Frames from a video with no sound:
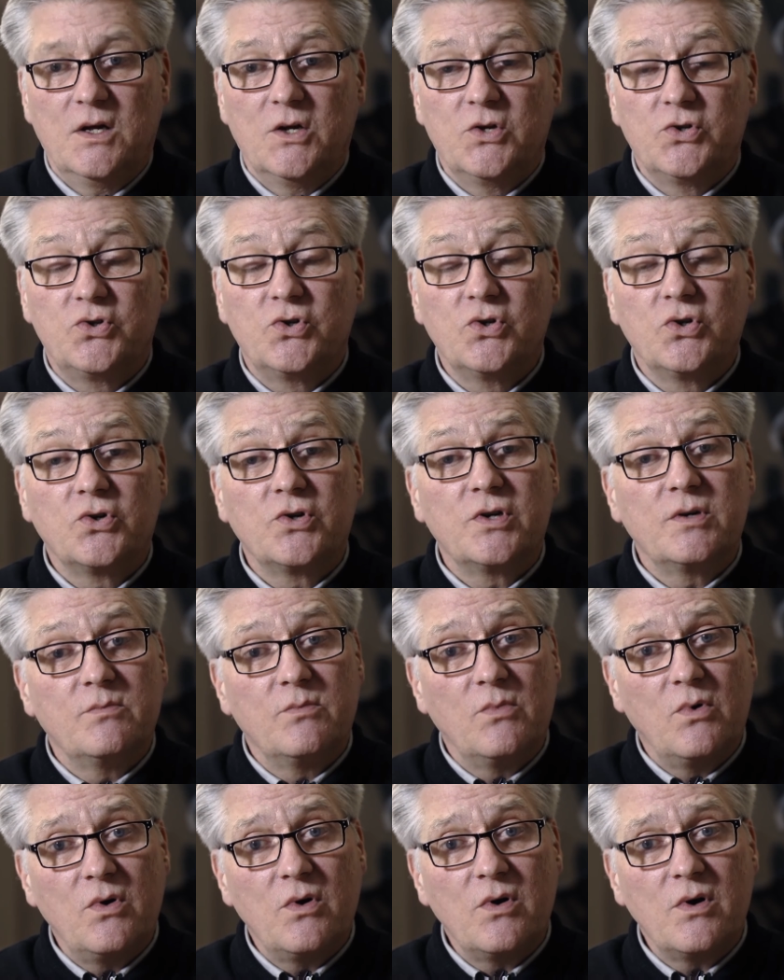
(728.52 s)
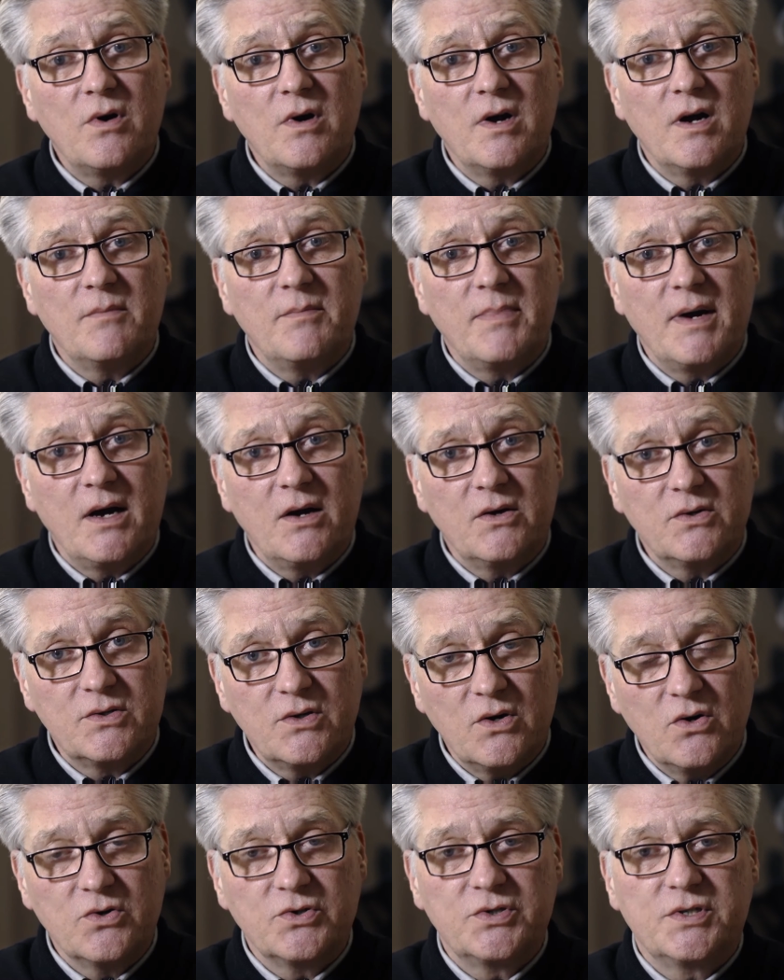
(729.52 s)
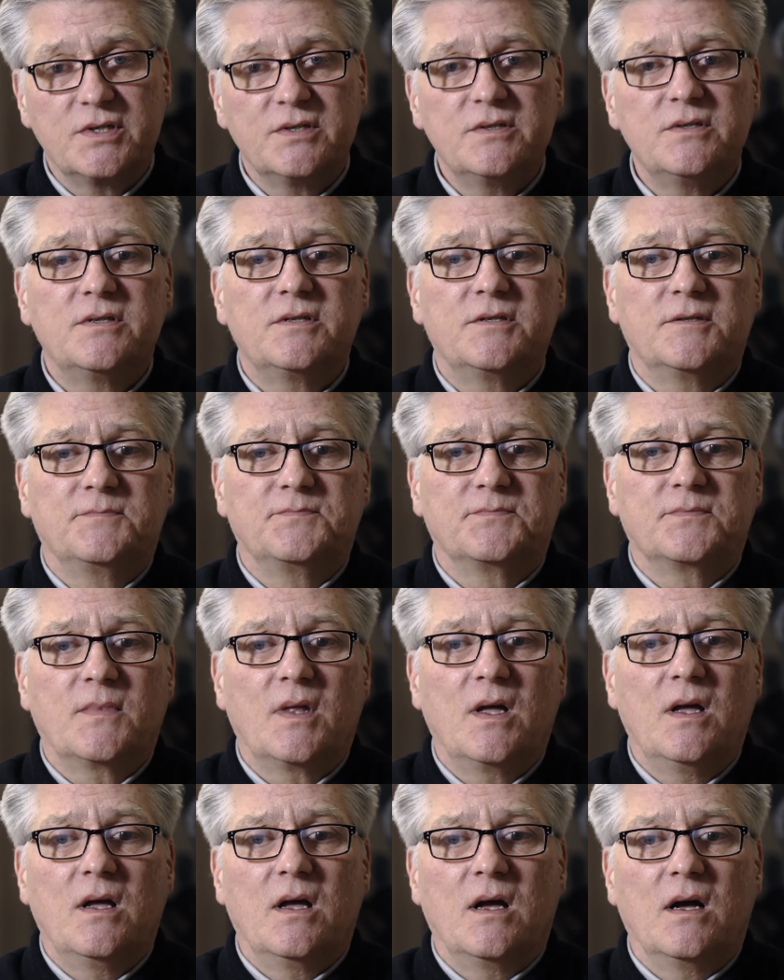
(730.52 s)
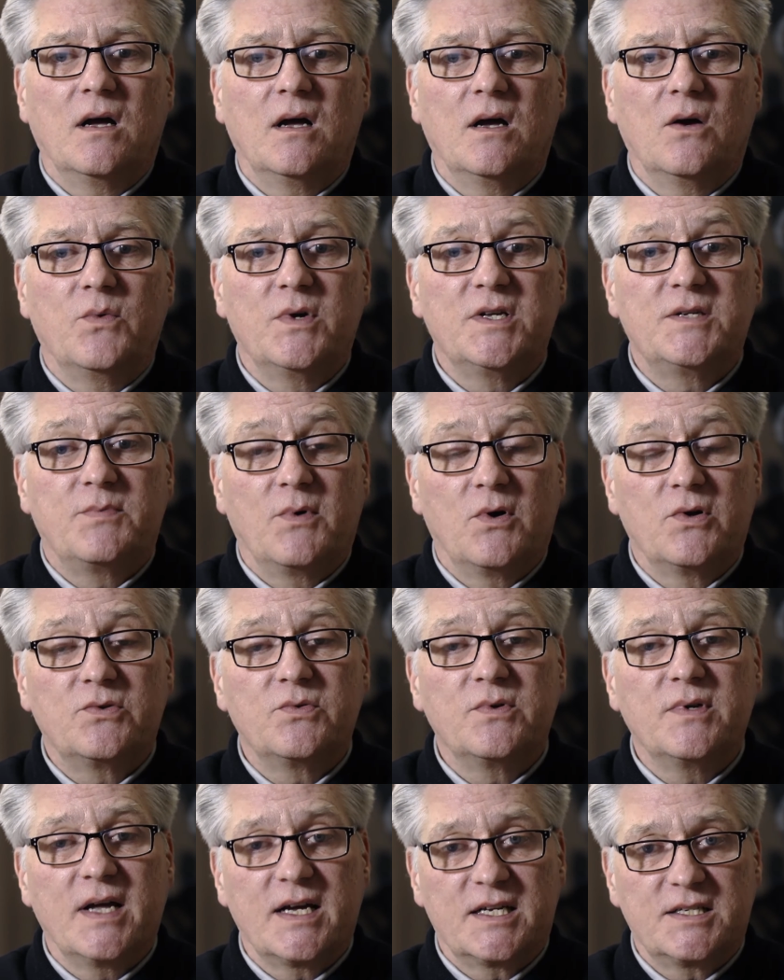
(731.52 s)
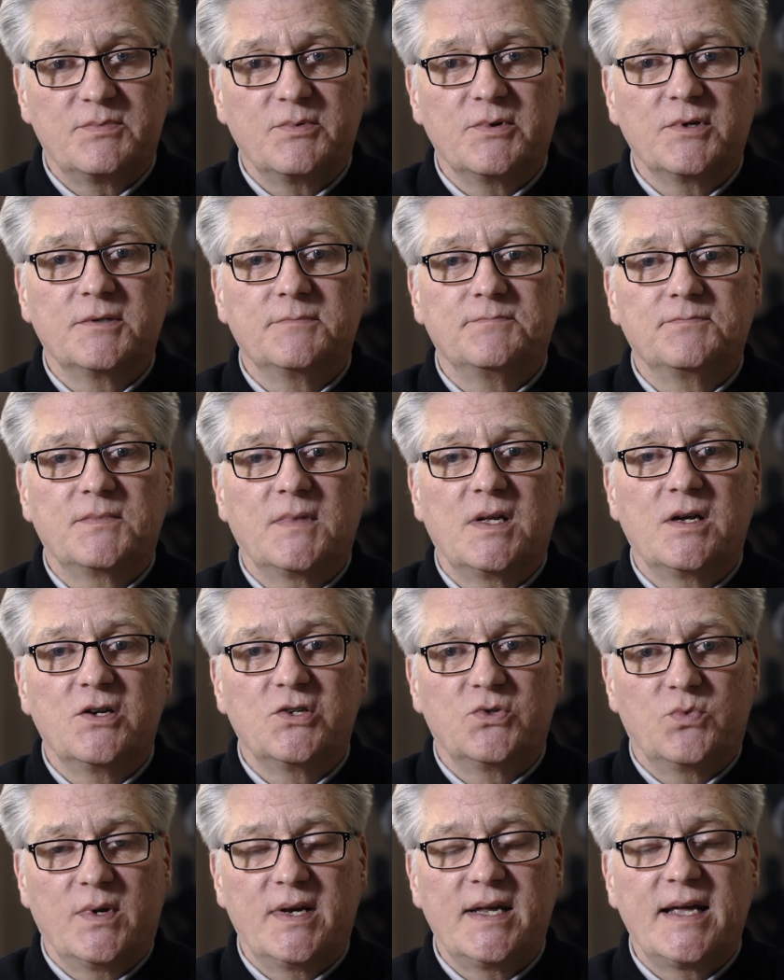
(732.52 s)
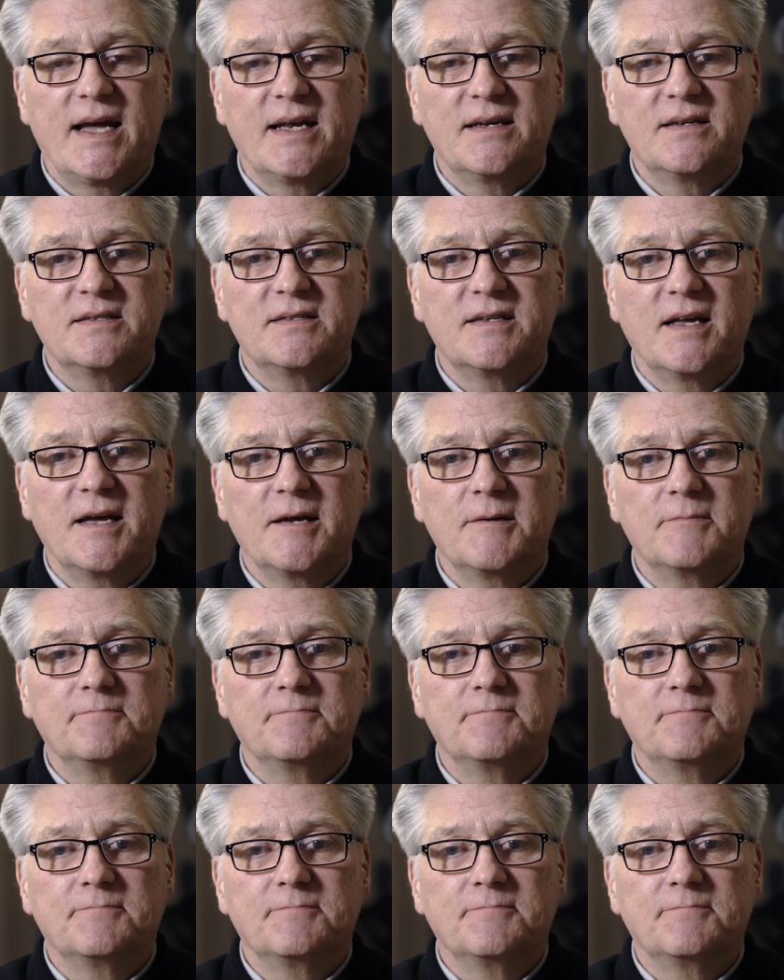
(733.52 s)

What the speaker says: To learn more about oceans, we spoke to an expert. Here's what he had to say.